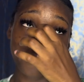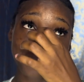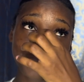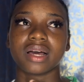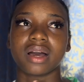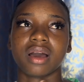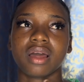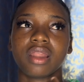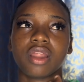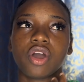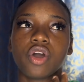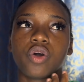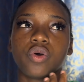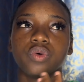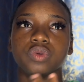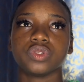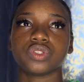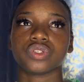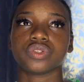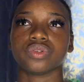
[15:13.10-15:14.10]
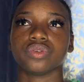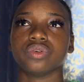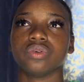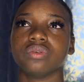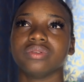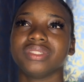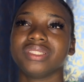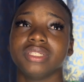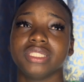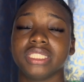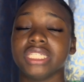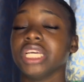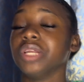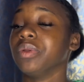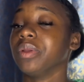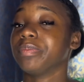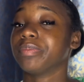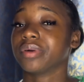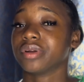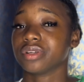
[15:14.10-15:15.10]
on how to deal
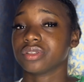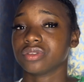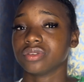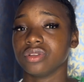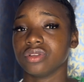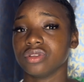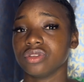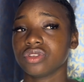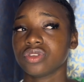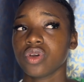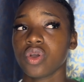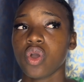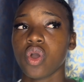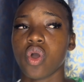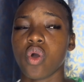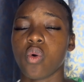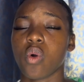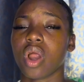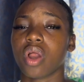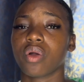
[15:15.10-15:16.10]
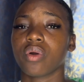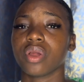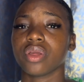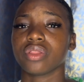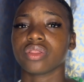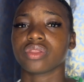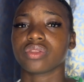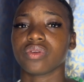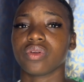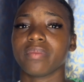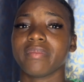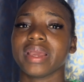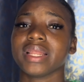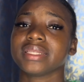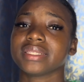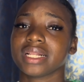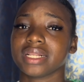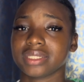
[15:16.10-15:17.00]
with persons who are going through mental